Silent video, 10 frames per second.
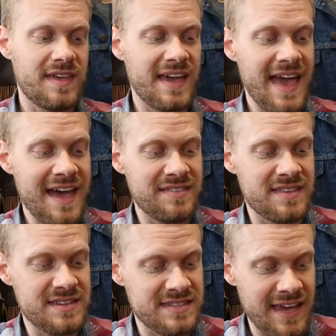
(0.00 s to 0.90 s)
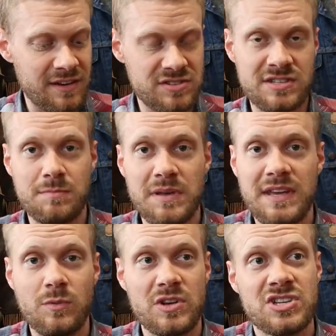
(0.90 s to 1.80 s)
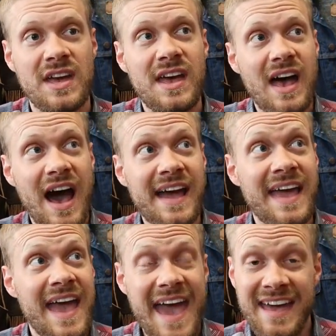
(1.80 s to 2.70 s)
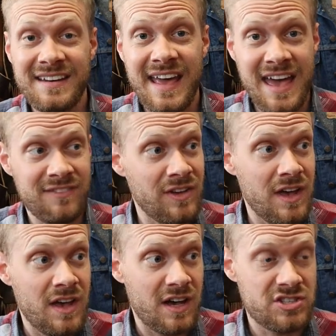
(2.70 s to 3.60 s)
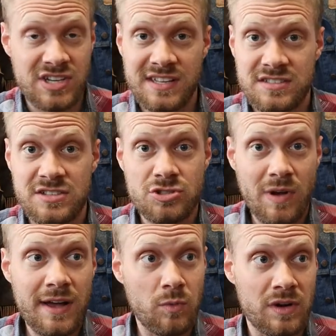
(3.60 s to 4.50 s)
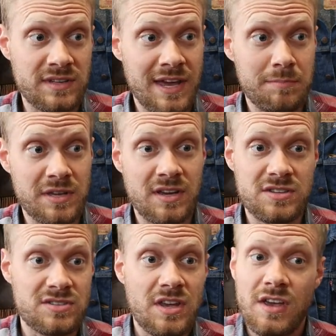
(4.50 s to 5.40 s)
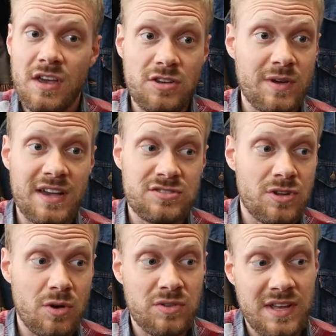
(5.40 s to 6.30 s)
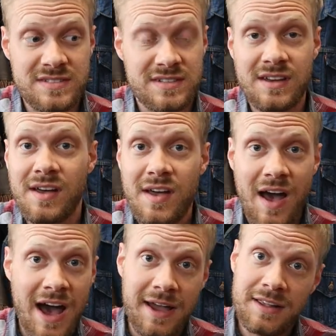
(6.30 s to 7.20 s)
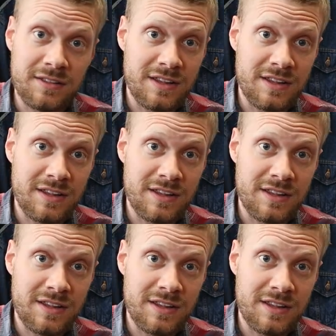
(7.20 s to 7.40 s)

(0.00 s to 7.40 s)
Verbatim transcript: they had this Anderson bean, which I hadn't had a chance to try one yet because you guys know that uh, I